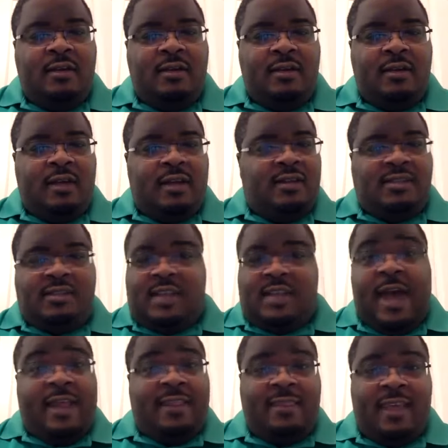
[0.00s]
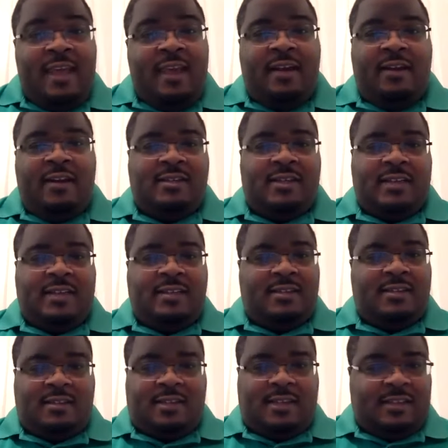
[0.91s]
It's not there.
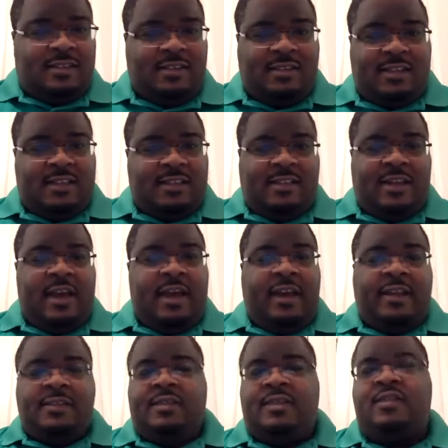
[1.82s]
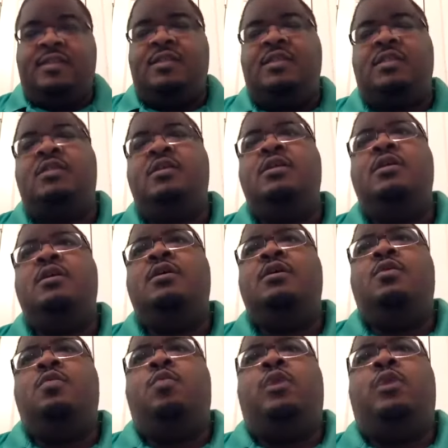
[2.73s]
It's non-existent.
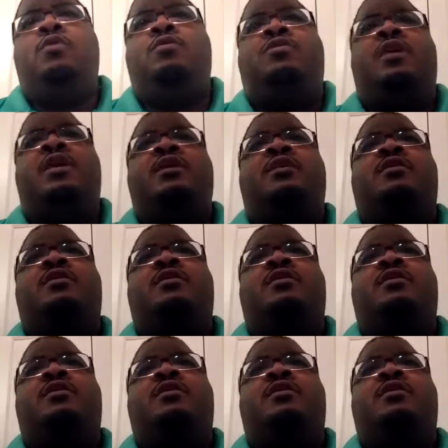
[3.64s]
When you think